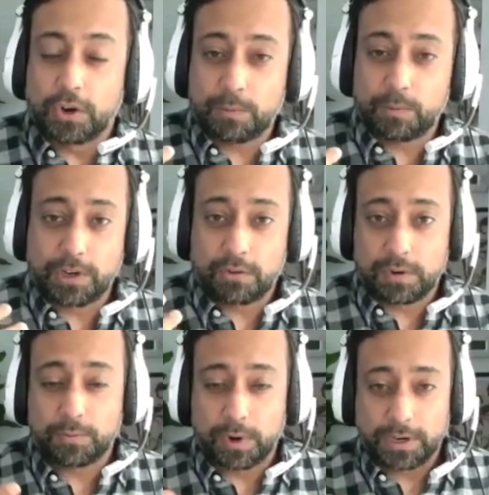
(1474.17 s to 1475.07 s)
you don't, when
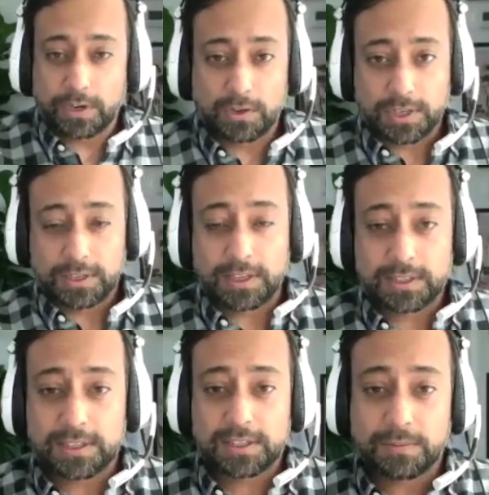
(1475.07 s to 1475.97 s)
you're using
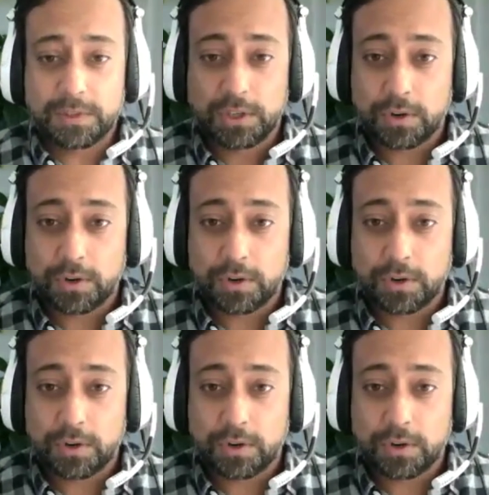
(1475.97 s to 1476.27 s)
these systems,